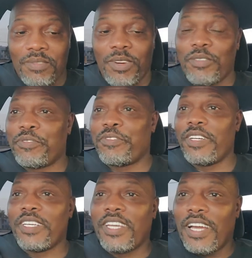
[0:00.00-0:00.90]
Very
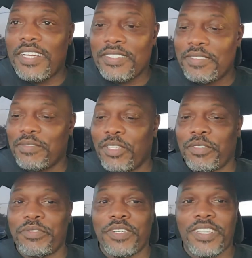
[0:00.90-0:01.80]
friendly guy.
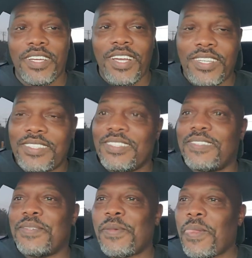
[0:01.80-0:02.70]
Very friendly guy.
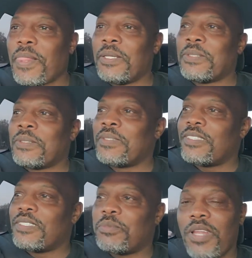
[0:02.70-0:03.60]

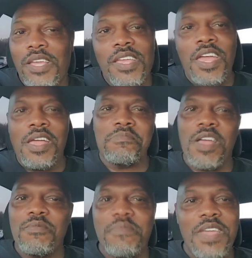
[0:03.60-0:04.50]
It's like, yeah,
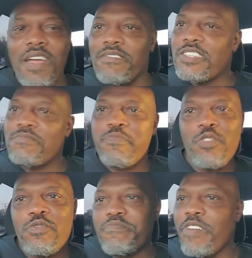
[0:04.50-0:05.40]
man, we be having these
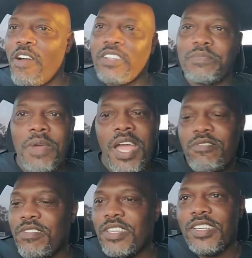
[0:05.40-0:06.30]
pool parties,
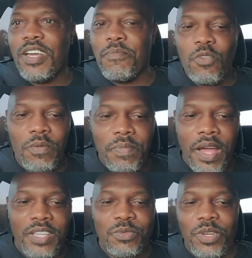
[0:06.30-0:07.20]
man. You need to come on
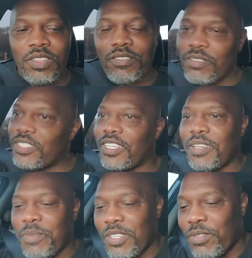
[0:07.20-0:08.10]
by, swing through.
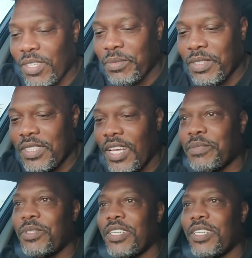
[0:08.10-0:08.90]
Gee, because we text me